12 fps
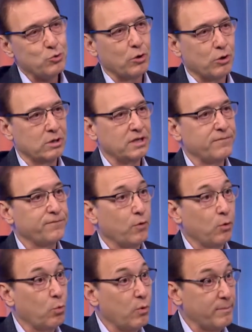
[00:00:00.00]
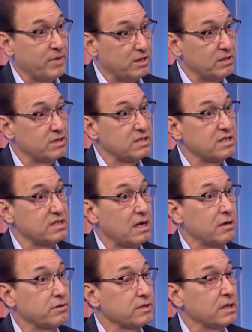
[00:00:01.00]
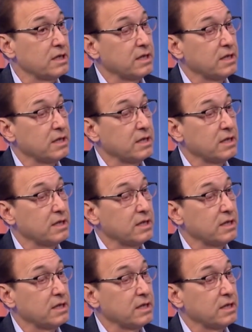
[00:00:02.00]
too early for women to start